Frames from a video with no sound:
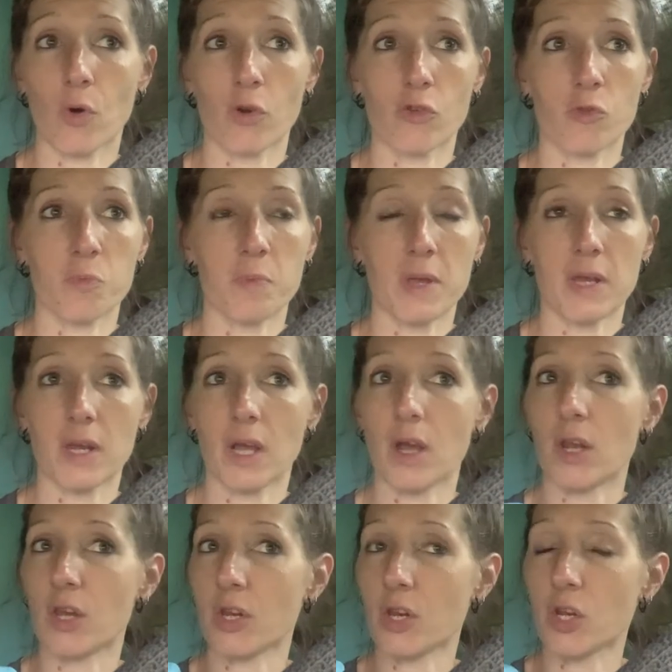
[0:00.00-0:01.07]
or spend a
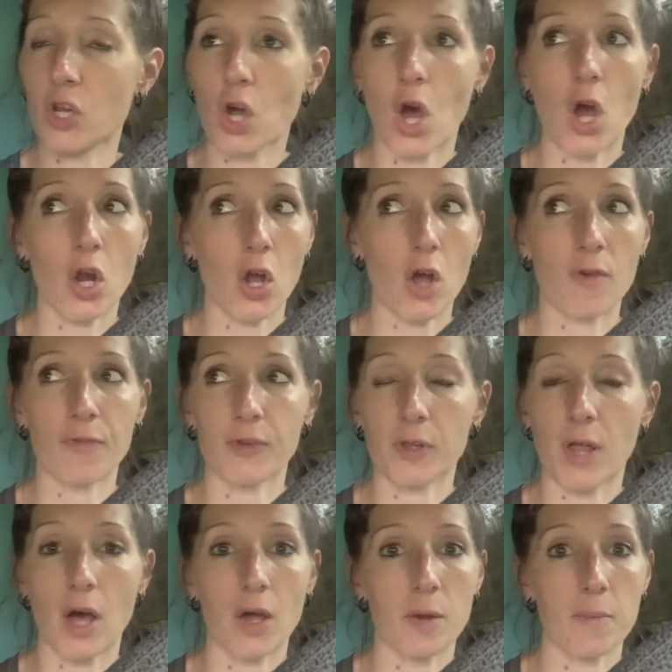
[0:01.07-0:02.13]
god-awful
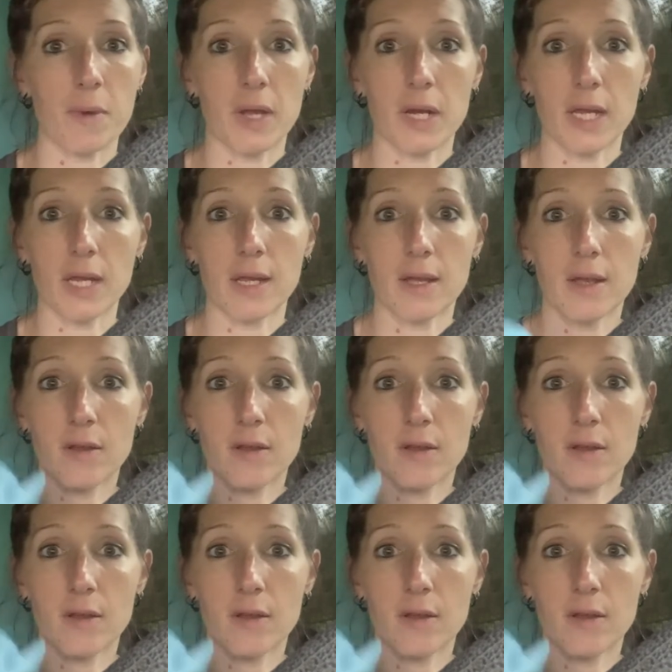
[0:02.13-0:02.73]
lot of money